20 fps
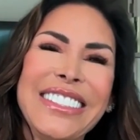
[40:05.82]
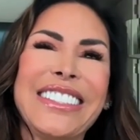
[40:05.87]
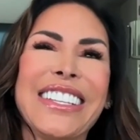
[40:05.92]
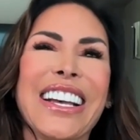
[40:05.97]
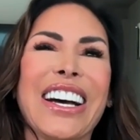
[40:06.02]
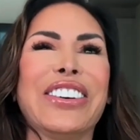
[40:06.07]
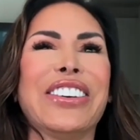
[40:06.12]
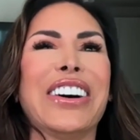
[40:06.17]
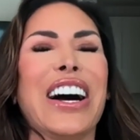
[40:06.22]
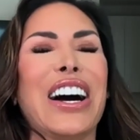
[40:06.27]

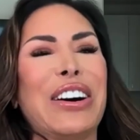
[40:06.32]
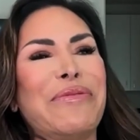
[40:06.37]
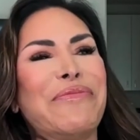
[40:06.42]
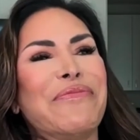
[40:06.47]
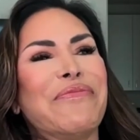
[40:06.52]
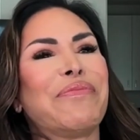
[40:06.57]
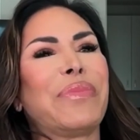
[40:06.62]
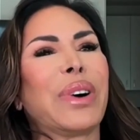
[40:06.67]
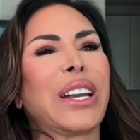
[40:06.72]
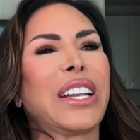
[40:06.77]
So,
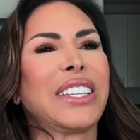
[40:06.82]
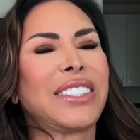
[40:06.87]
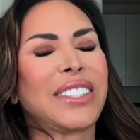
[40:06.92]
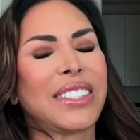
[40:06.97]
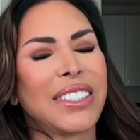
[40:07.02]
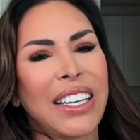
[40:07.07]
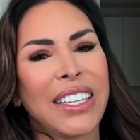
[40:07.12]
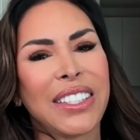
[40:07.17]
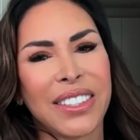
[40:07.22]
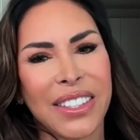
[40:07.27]
but
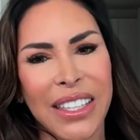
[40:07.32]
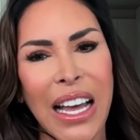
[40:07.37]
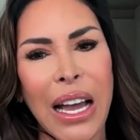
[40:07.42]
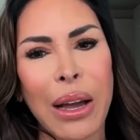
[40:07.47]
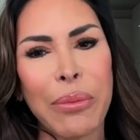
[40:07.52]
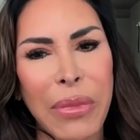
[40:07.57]
it's that